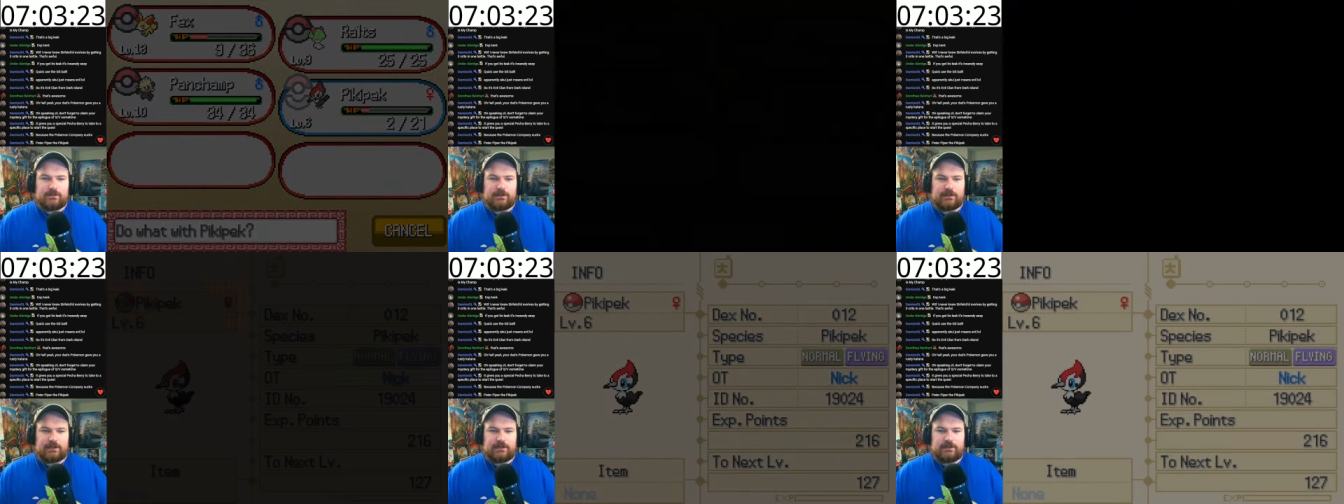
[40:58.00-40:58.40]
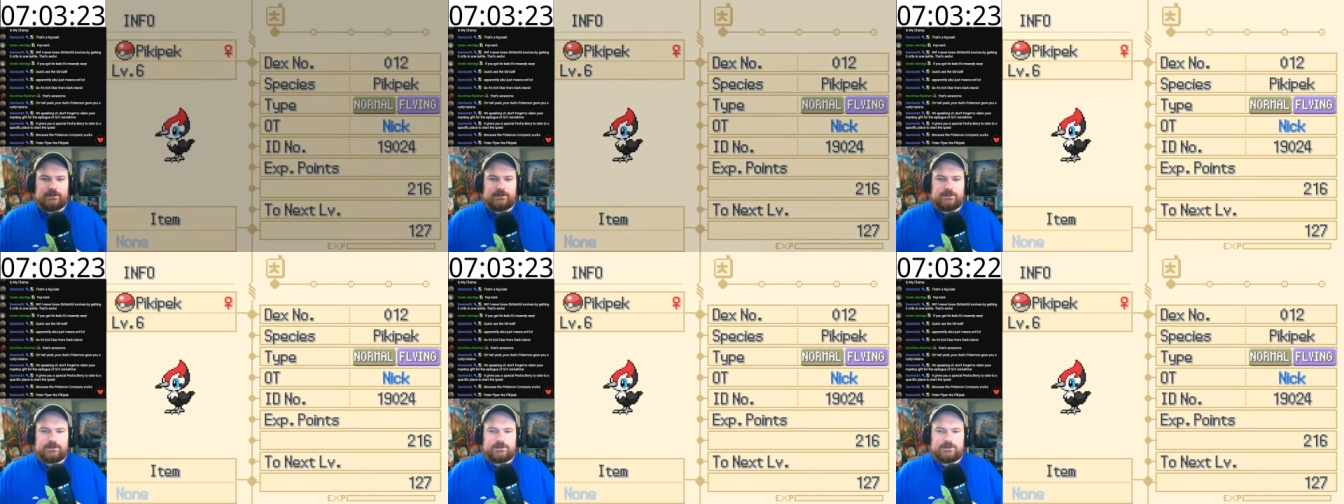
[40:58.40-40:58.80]

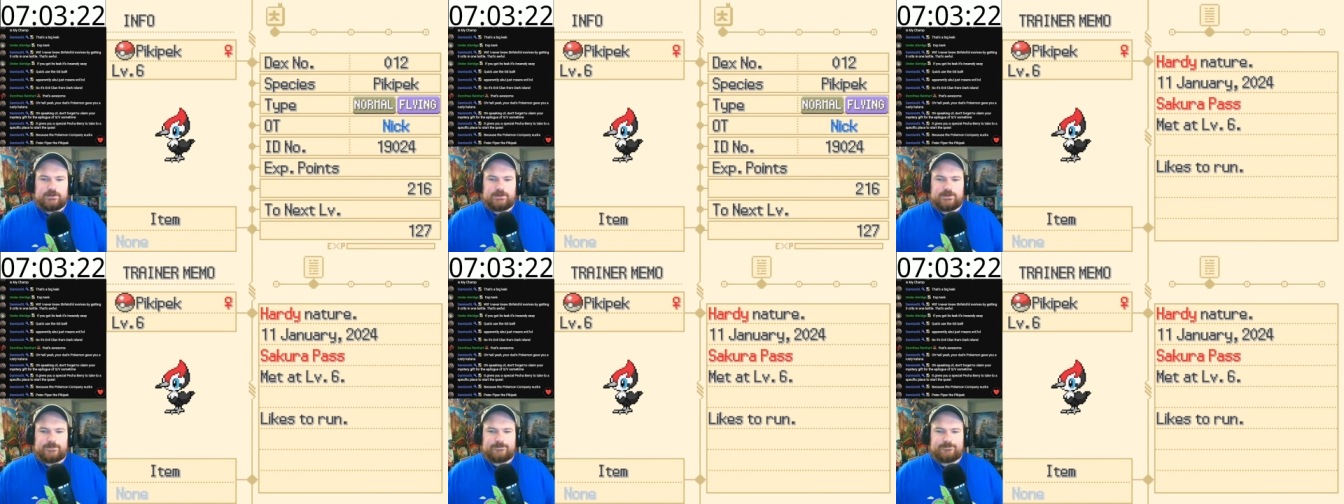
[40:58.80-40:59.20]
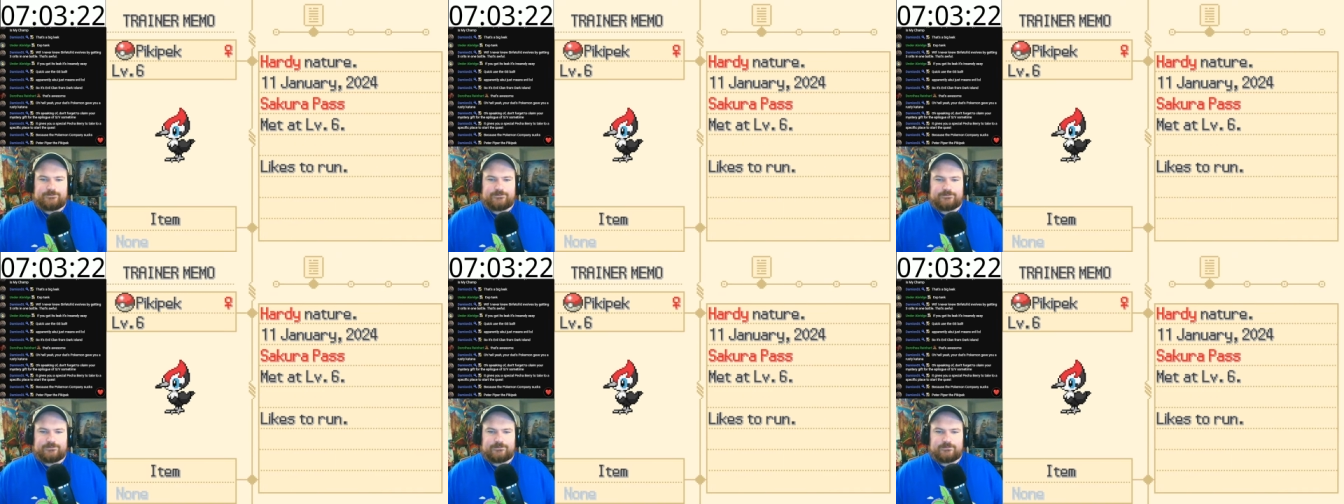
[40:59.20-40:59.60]
Where's
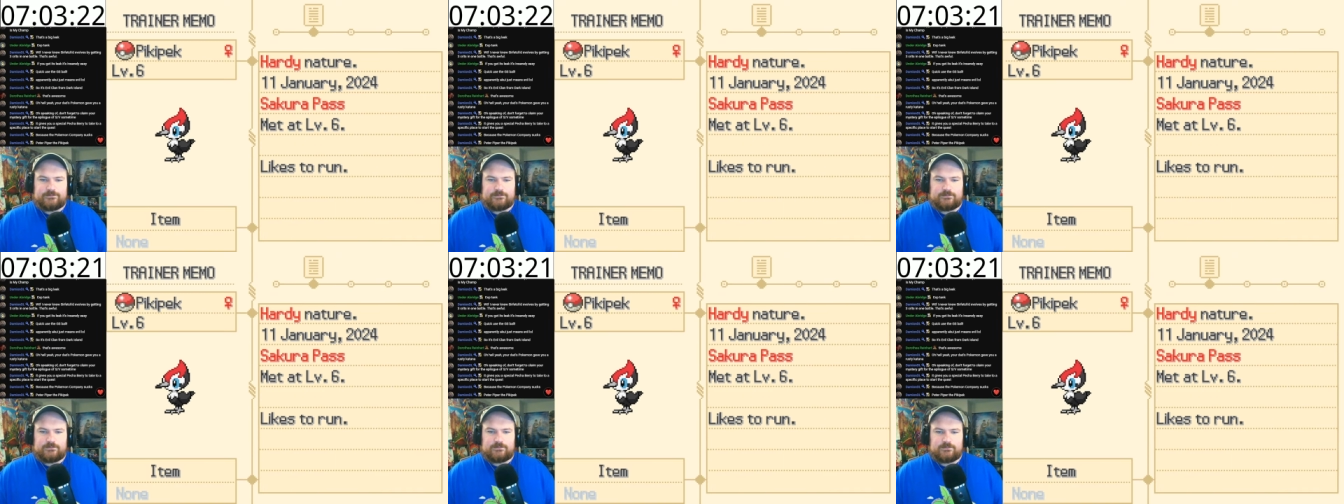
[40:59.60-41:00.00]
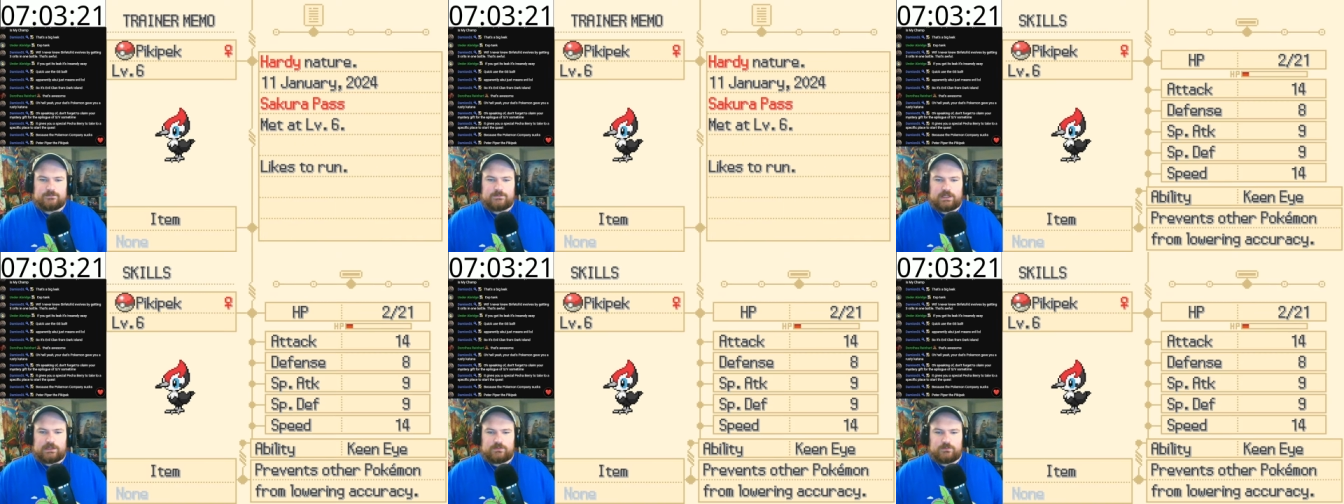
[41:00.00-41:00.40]

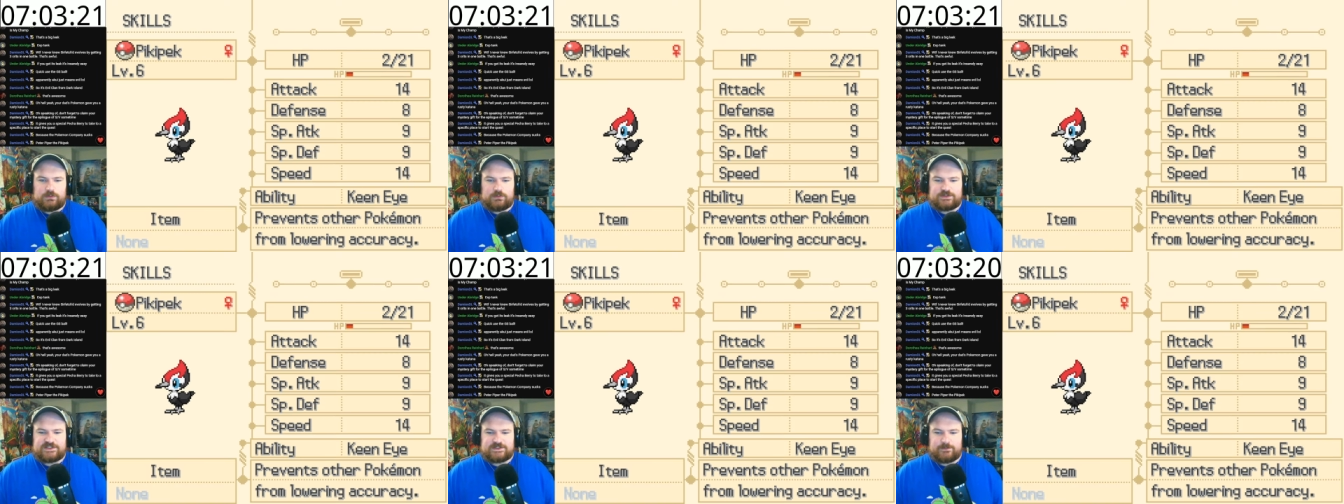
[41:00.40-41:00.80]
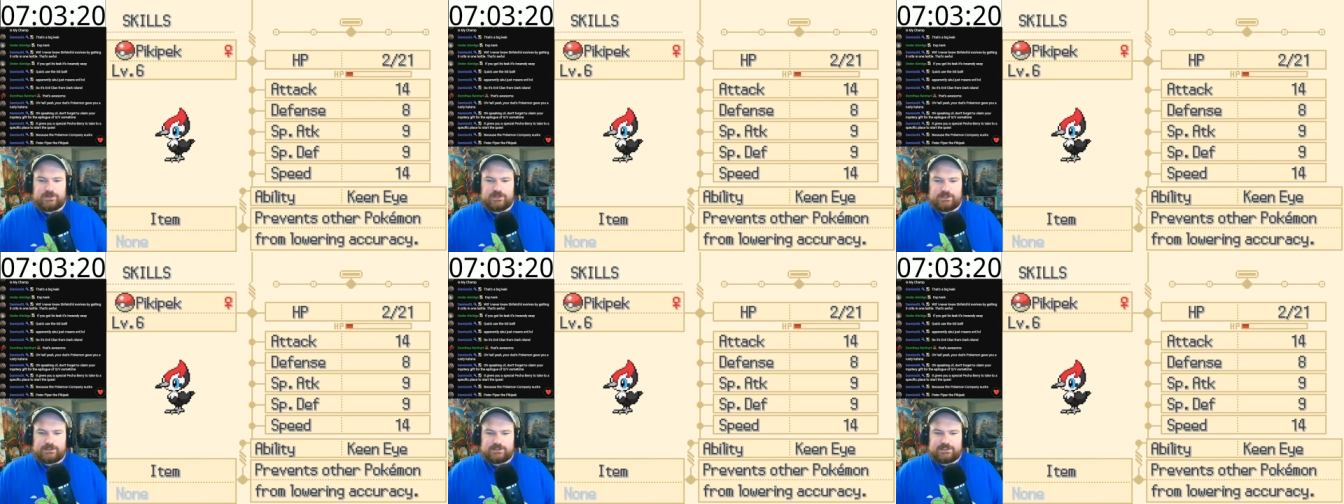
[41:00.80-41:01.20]
its
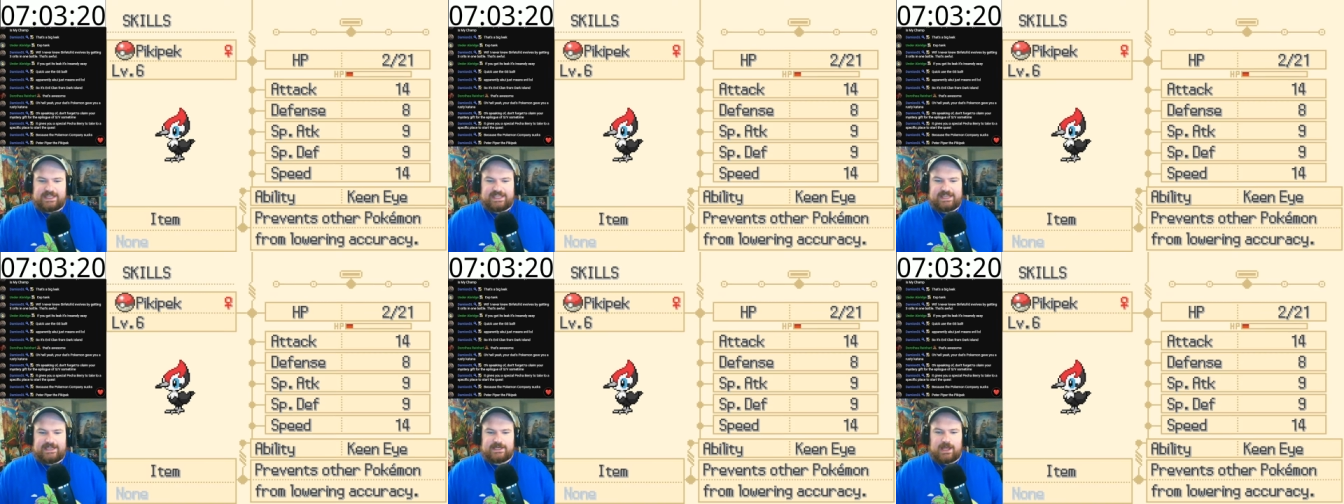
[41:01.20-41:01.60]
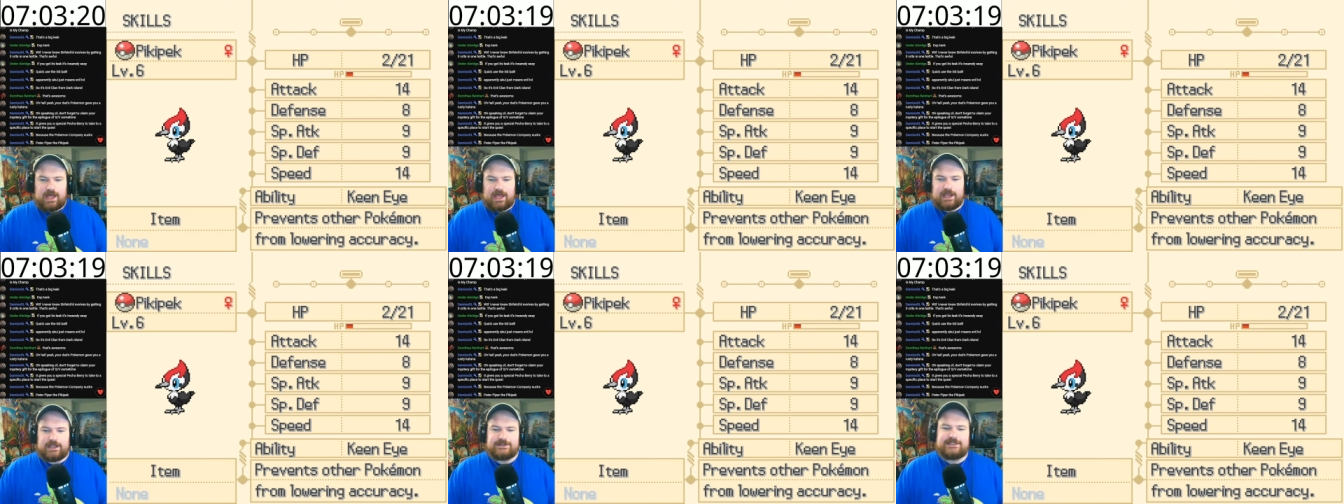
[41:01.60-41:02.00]
ability? Keen
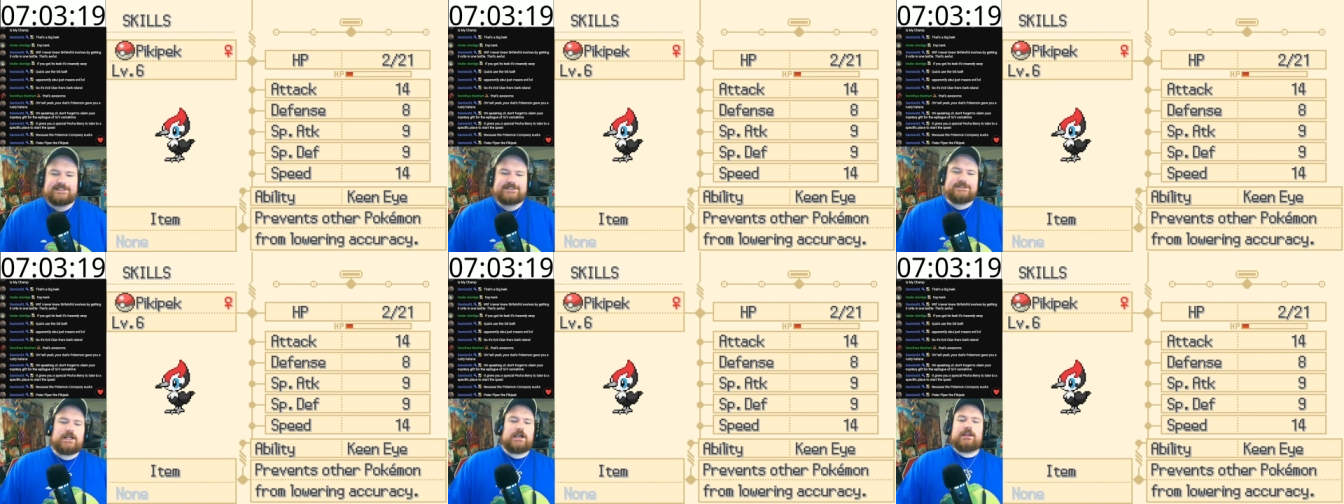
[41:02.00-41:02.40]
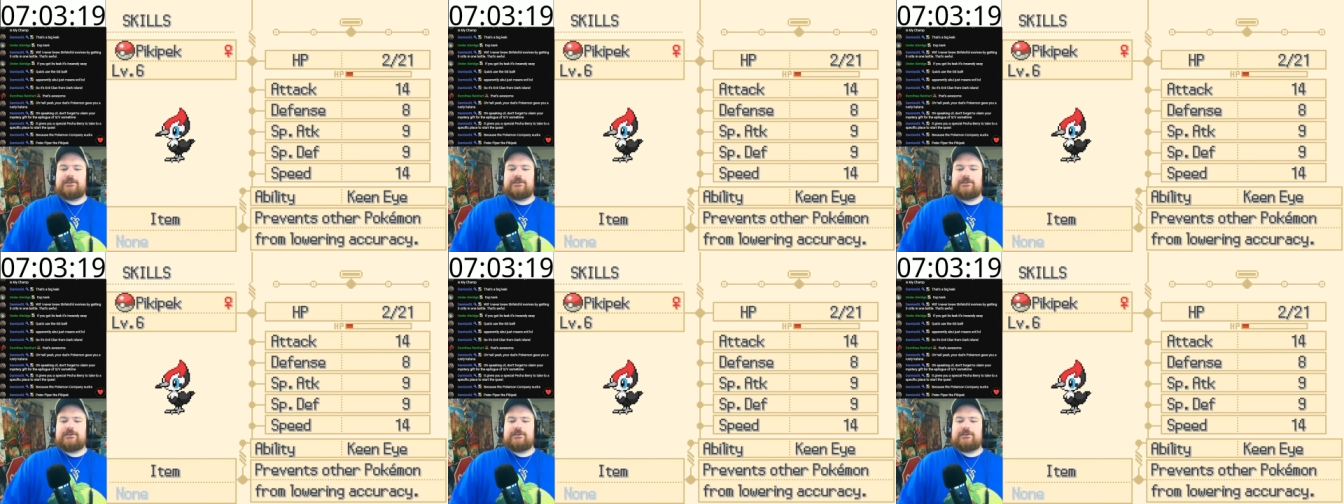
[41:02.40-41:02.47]
Eye. That's not